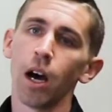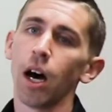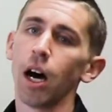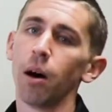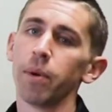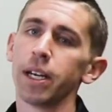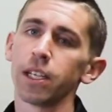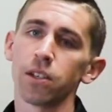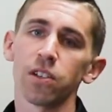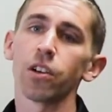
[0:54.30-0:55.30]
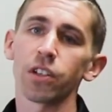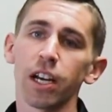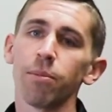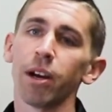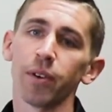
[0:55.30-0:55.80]
And this is just
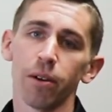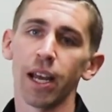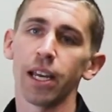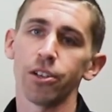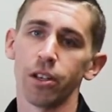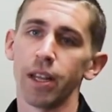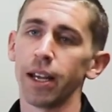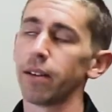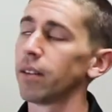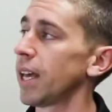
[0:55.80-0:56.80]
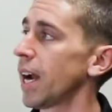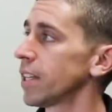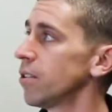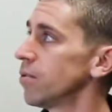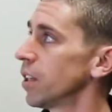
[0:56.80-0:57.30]
kind of my foundation that I
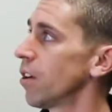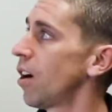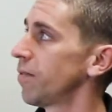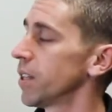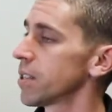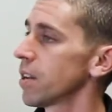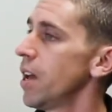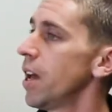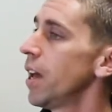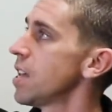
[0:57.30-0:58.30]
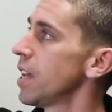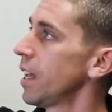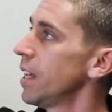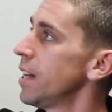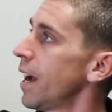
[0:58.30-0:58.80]
use in the office.
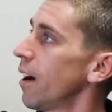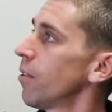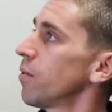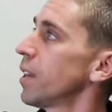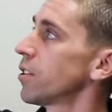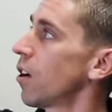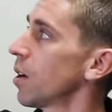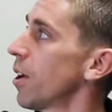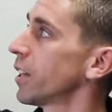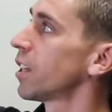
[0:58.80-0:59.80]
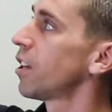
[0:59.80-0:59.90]
In there, they talk about the